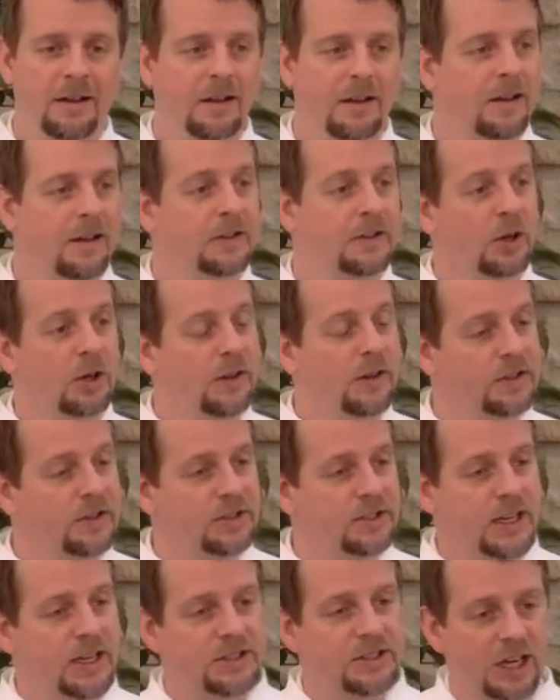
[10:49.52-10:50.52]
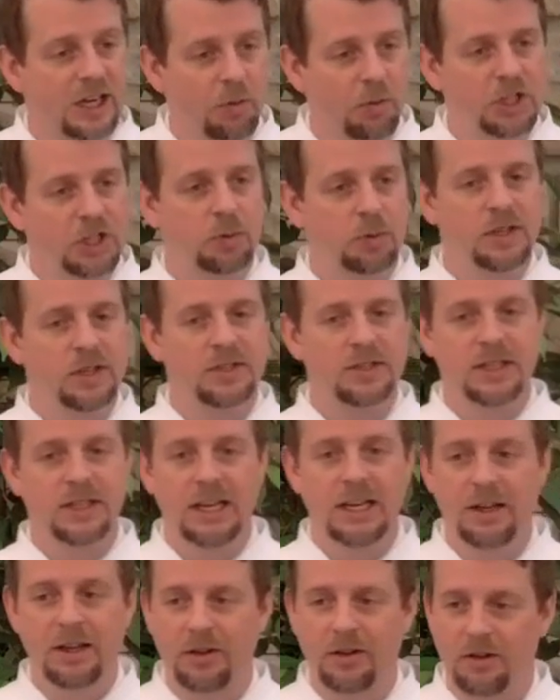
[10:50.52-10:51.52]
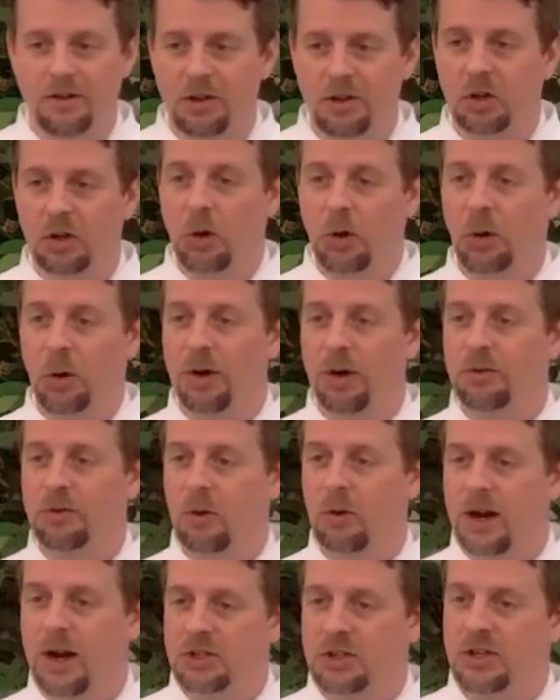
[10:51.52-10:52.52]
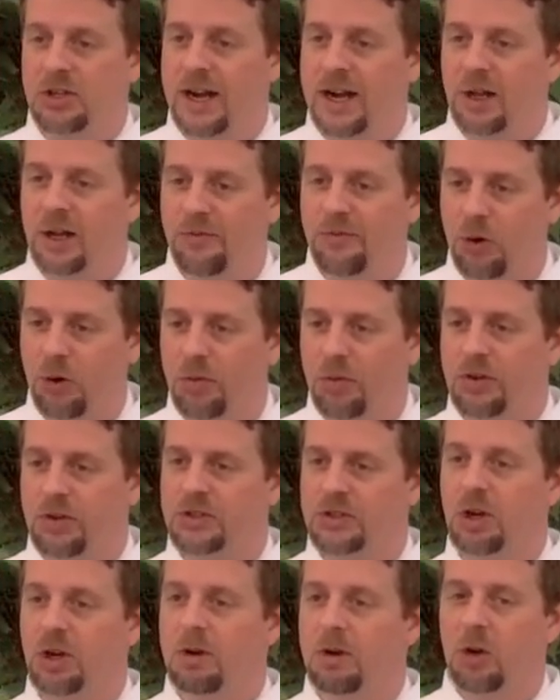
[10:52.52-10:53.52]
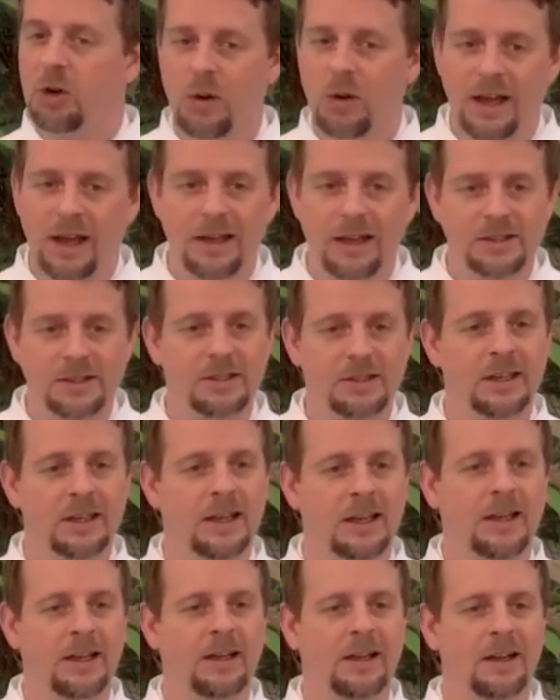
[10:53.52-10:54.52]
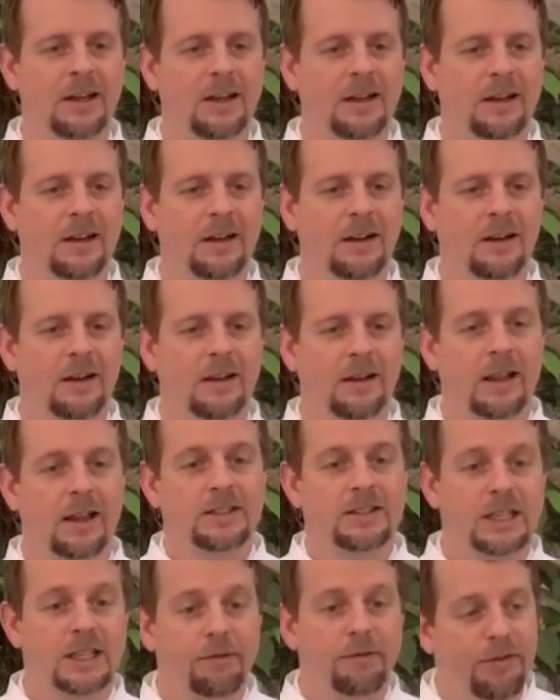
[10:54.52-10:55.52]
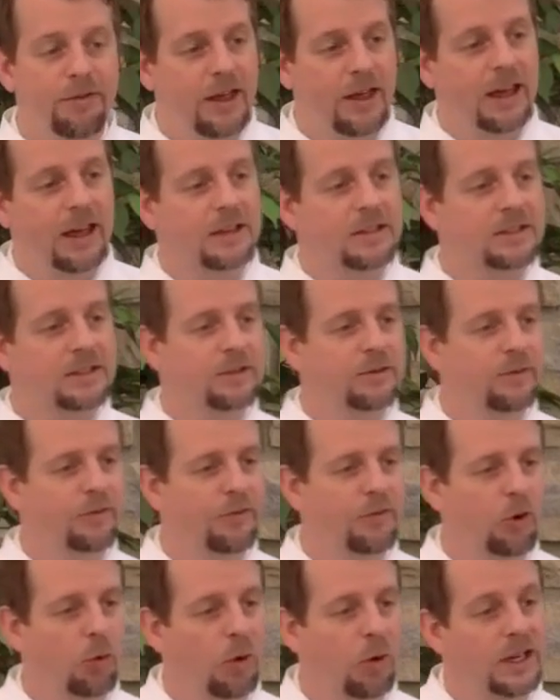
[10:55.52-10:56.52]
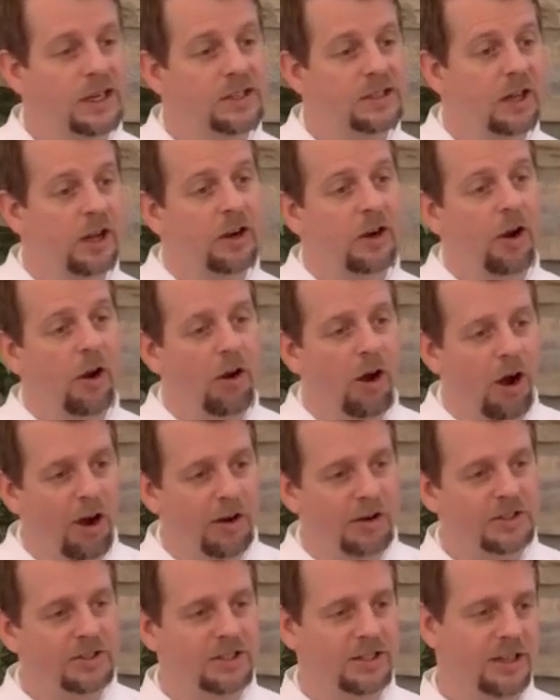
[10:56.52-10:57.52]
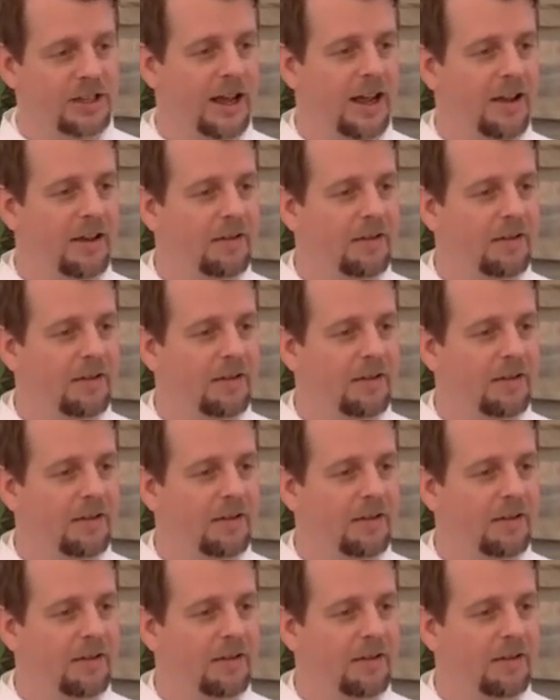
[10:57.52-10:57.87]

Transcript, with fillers: during this season in which we see the, the glory of Christ shining forth in so many ways, let's give thanks for what he's done in our hearts today.